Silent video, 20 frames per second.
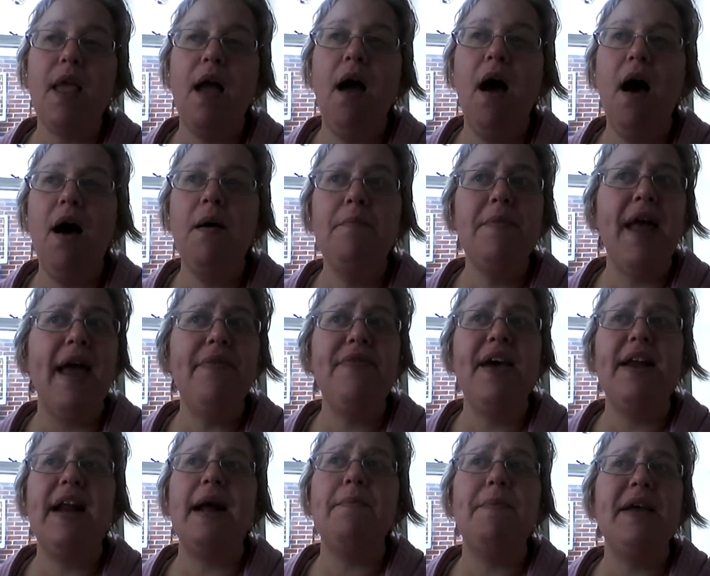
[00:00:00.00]
And
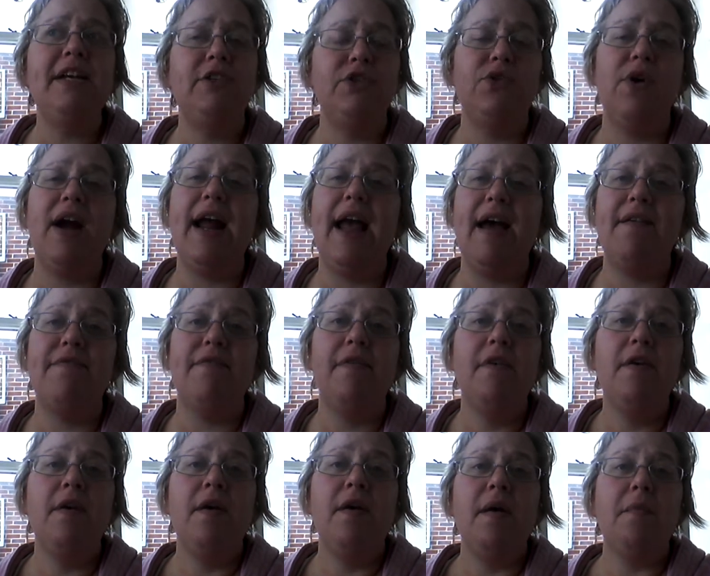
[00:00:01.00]
then I make sure I have
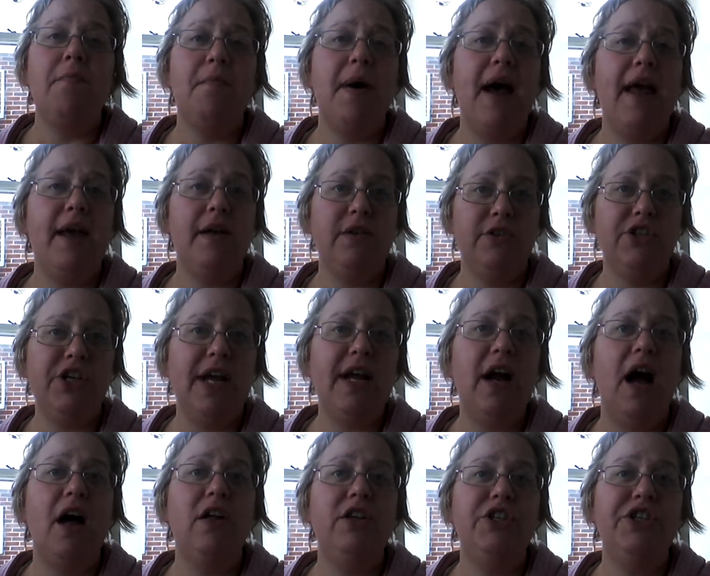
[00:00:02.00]
my
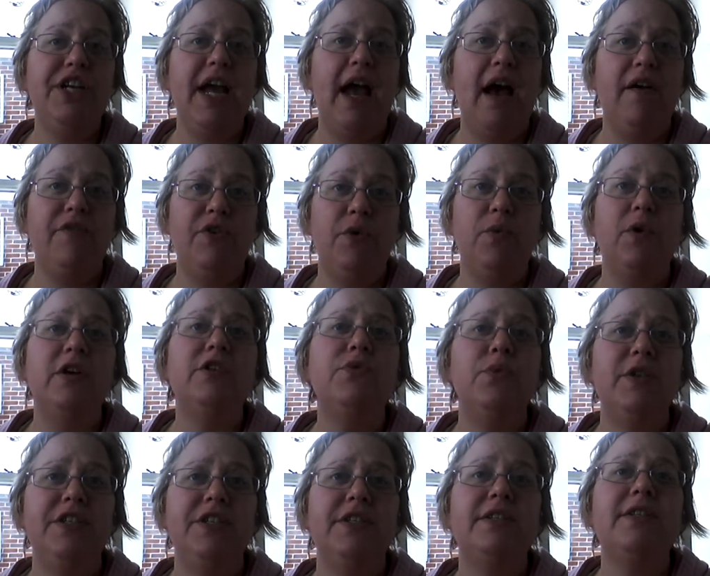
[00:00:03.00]
Shakeology
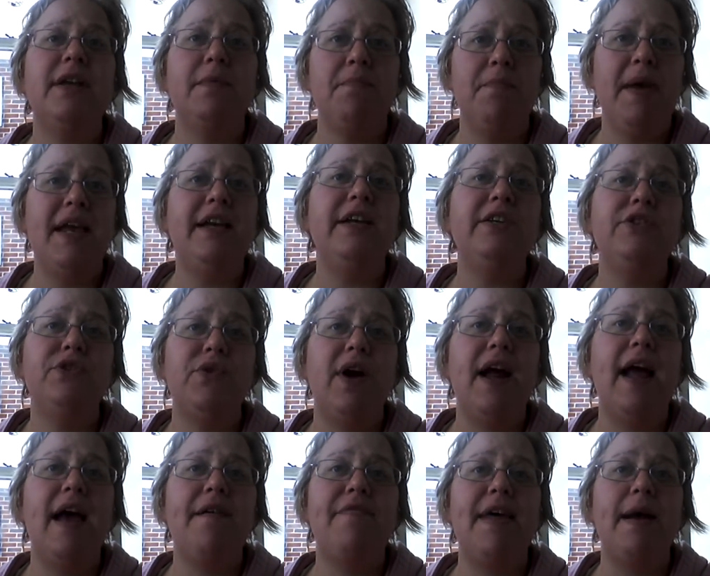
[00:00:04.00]
afterwards, which is making sure
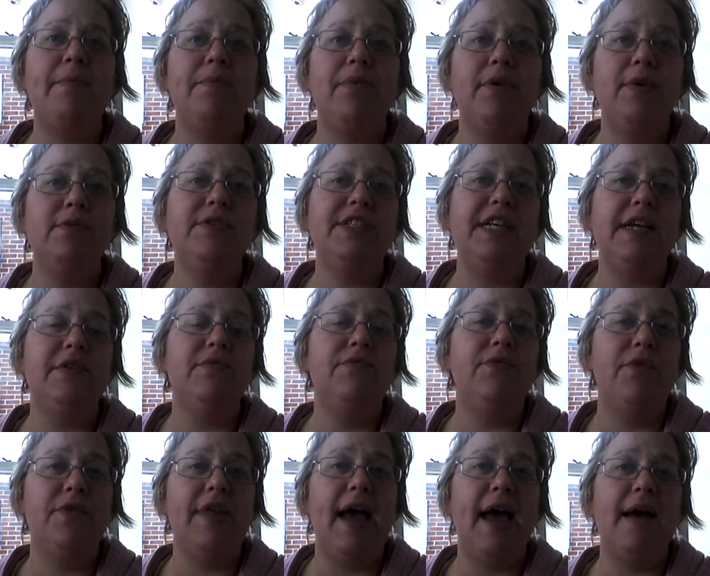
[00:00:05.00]
I have that protein
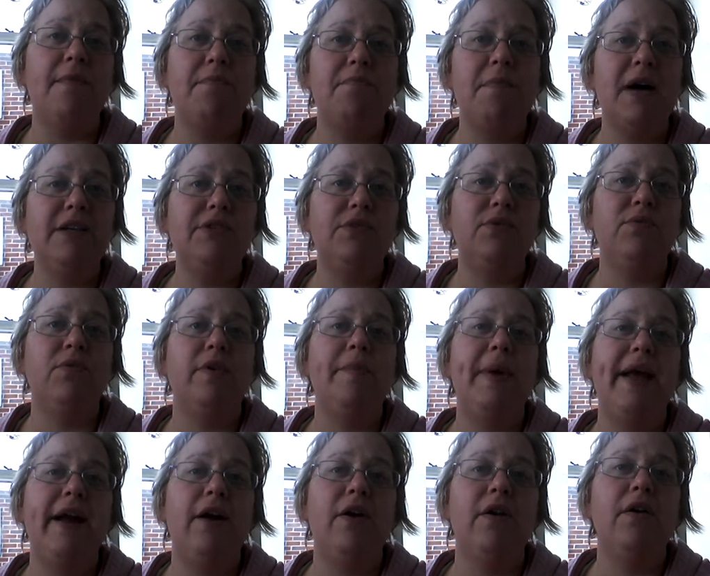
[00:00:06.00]
for that muscle
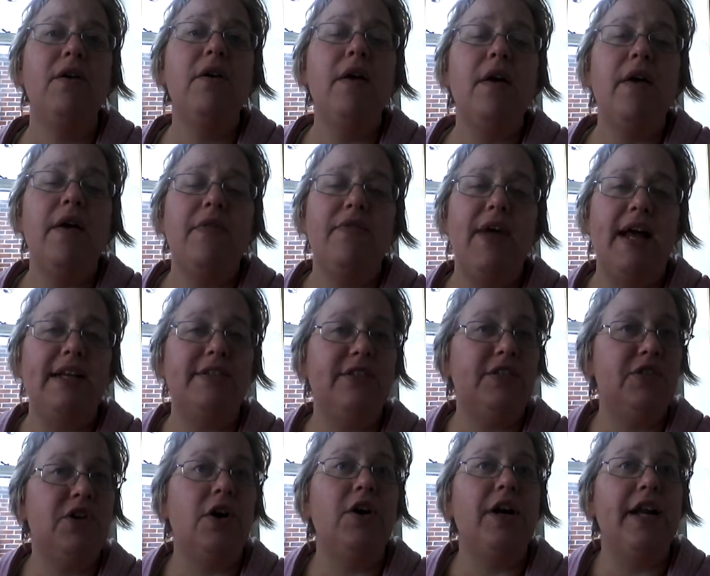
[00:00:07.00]
repair that's
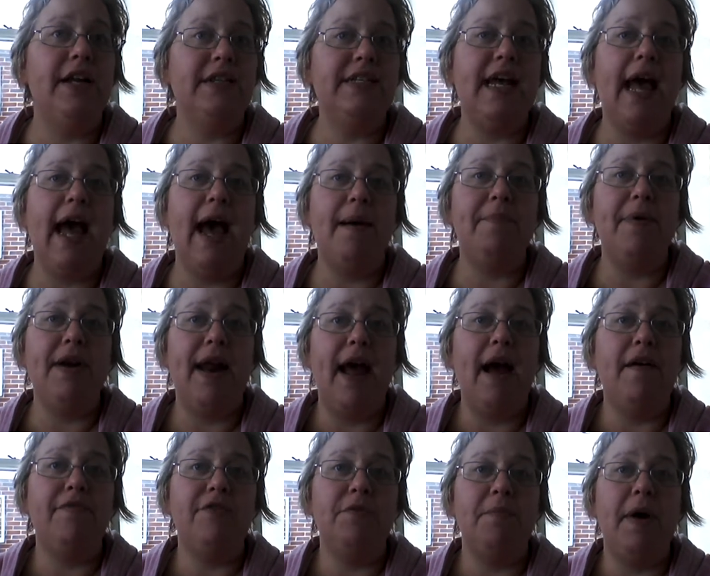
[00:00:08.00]
starting to happen
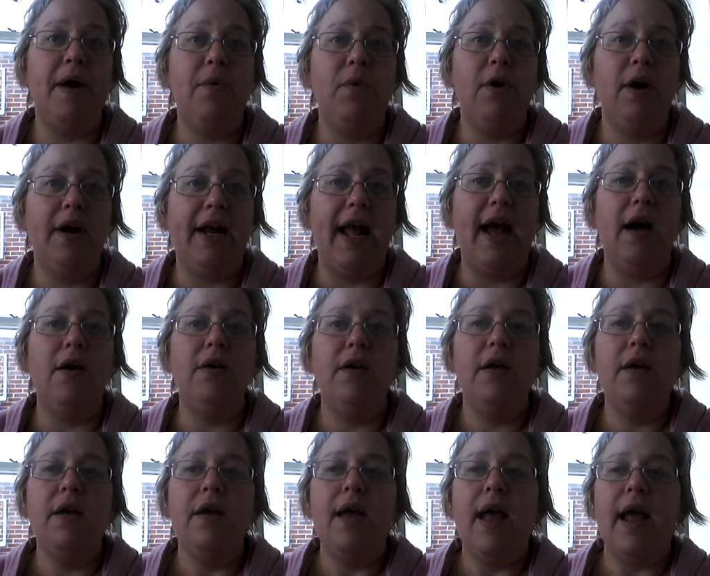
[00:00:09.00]
after my workout.
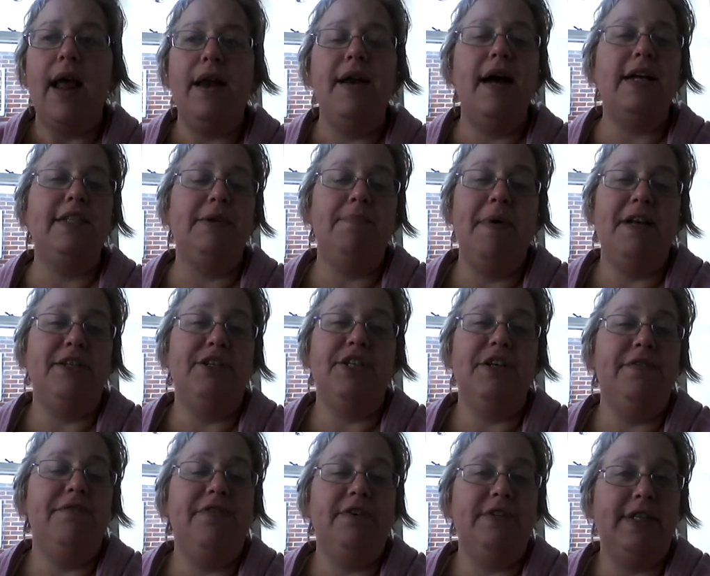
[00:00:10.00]
And not to
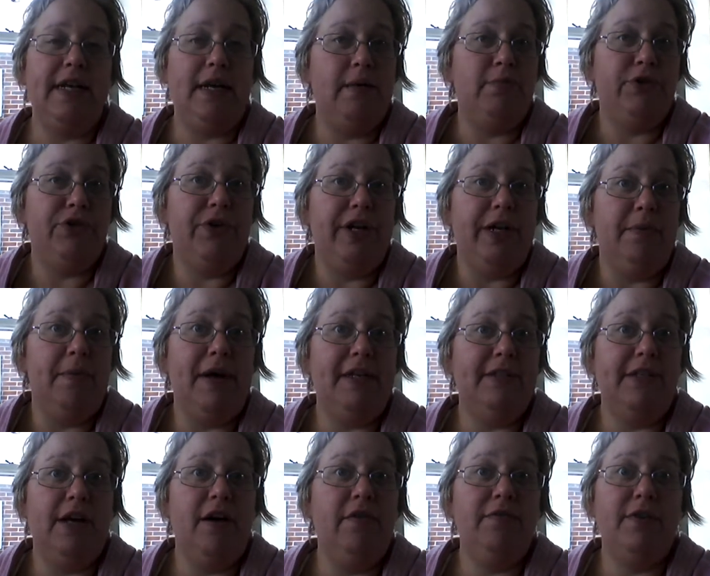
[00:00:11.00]
mention, it feels like I'm treating
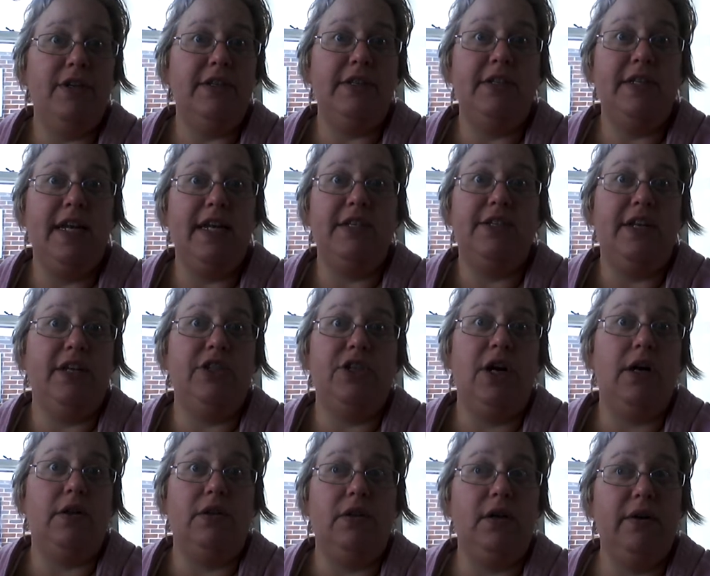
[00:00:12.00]
myself because it tastes like
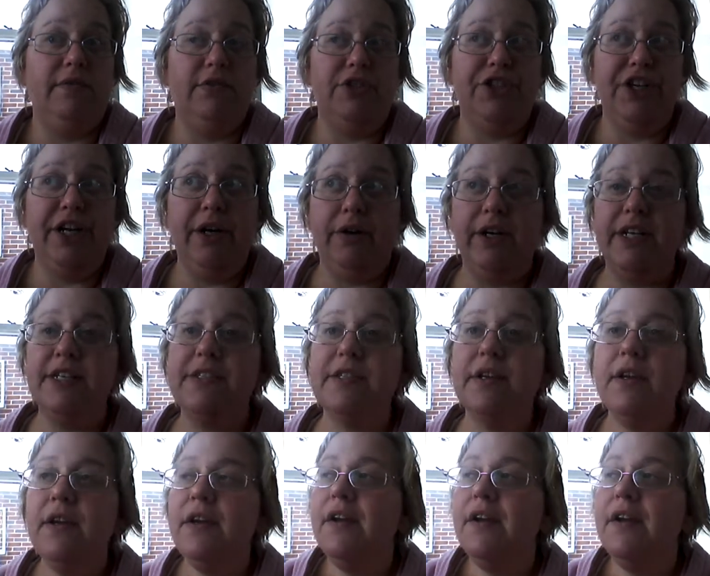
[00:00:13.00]
chocolate covered cherries.